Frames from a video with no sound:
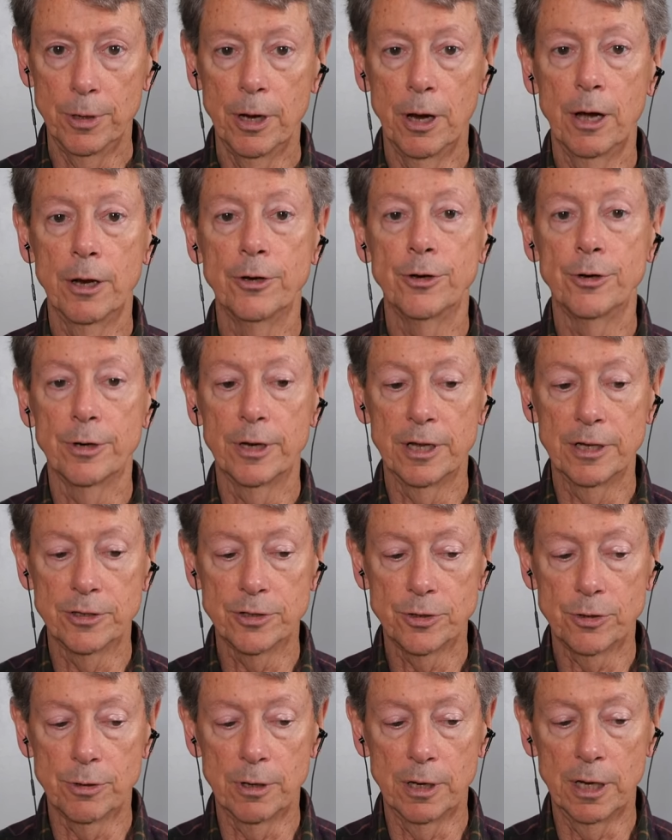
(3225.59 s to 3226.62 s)
beyond your
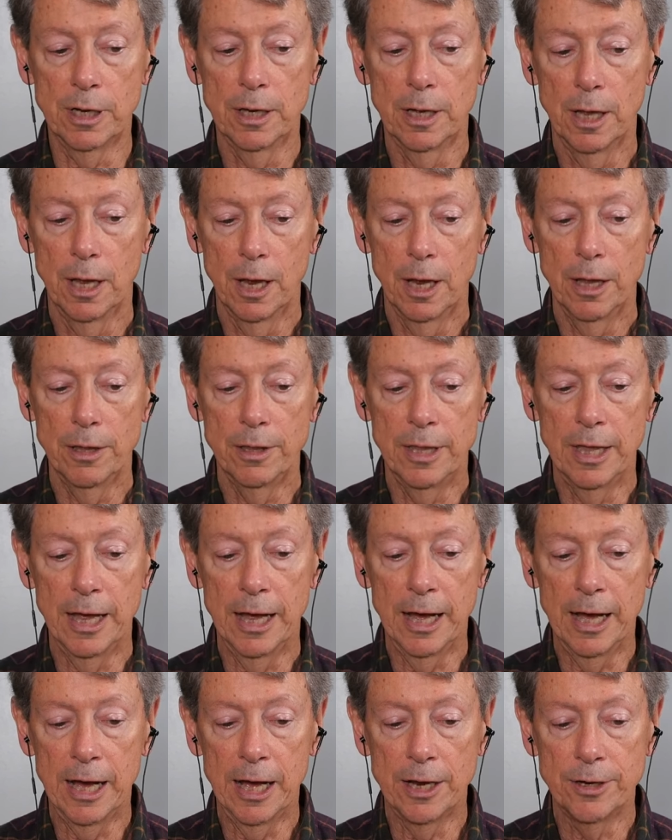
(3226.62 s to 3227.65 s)
history,
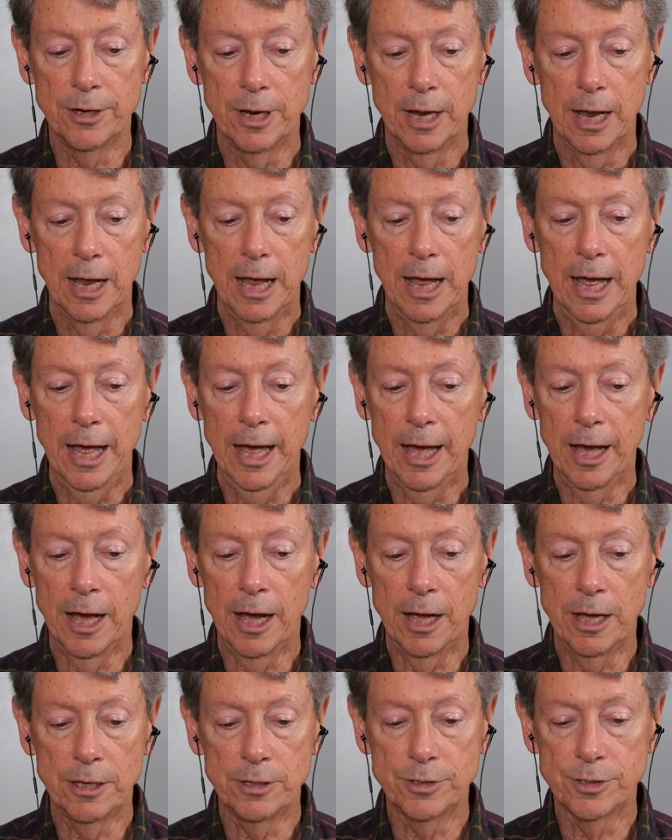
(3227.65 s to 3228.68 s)
that
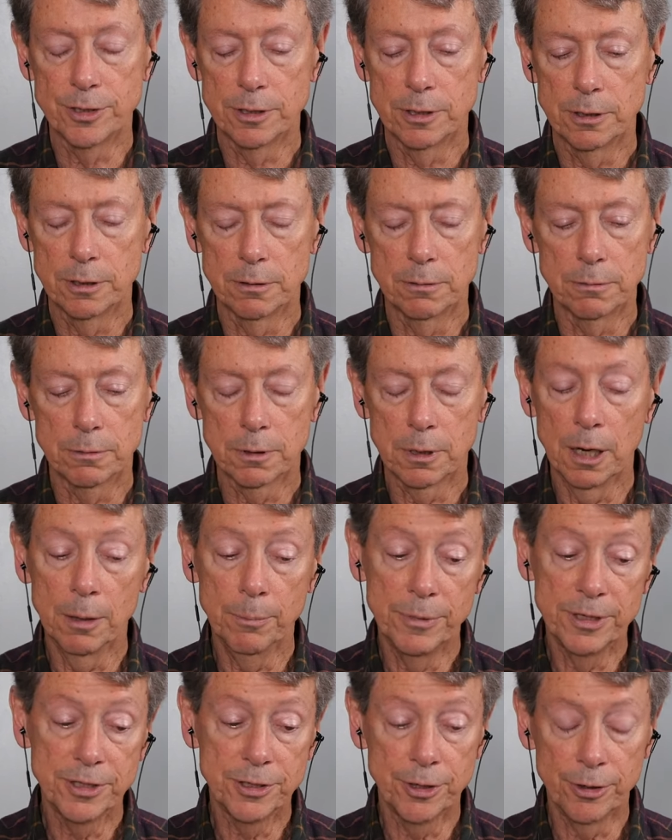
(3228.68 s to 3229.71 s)
has
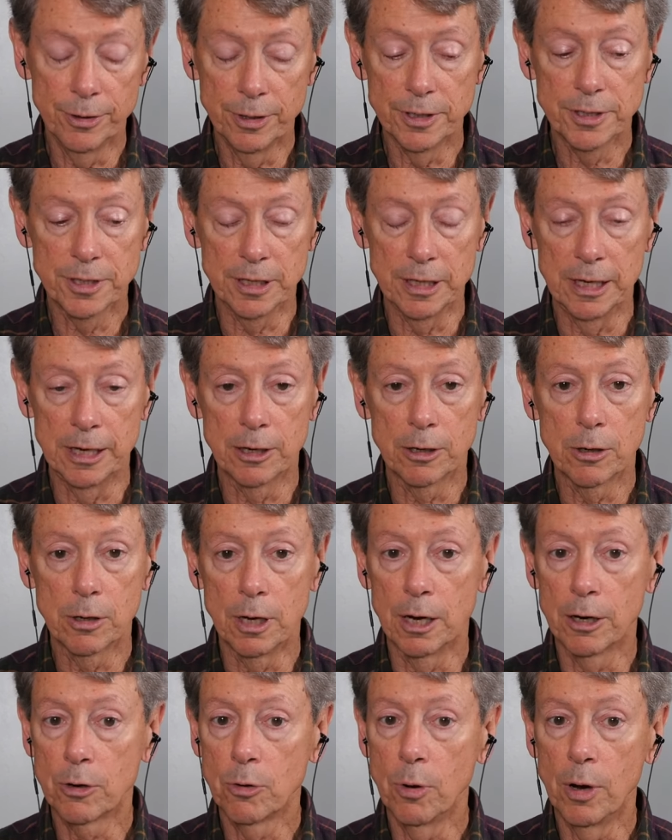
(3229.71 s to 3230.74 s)
kind of mysteriously a,
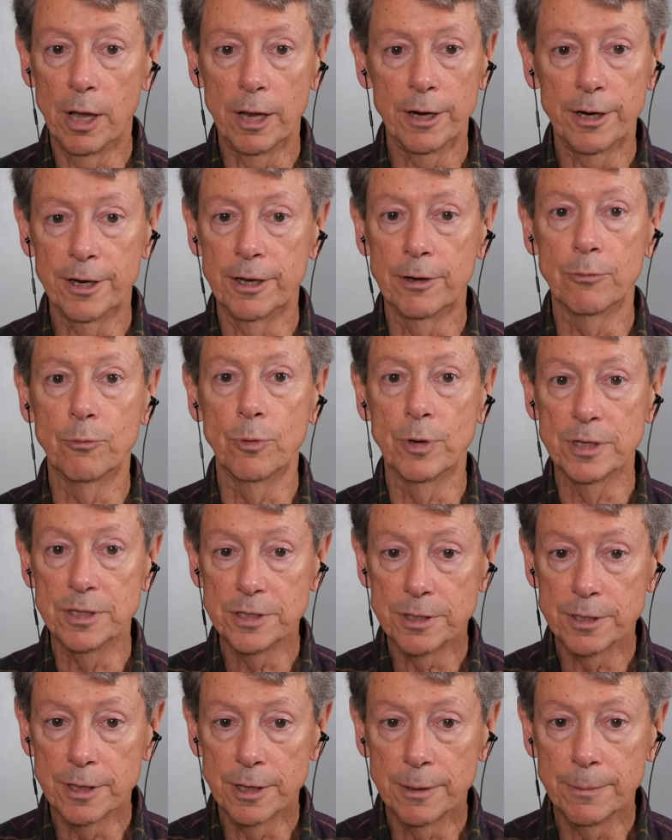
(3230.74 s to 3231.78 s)
a quality of
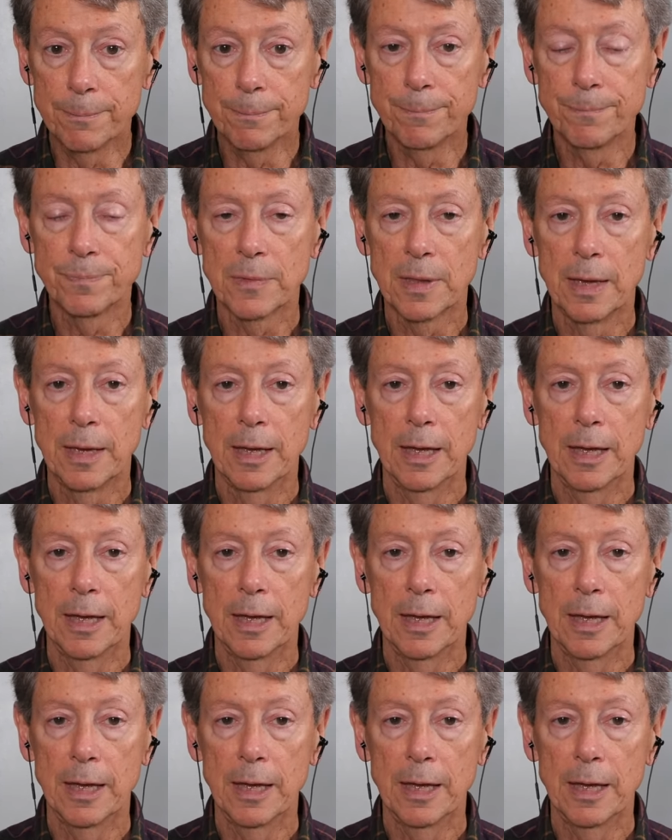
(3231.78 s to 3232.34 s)
wisdom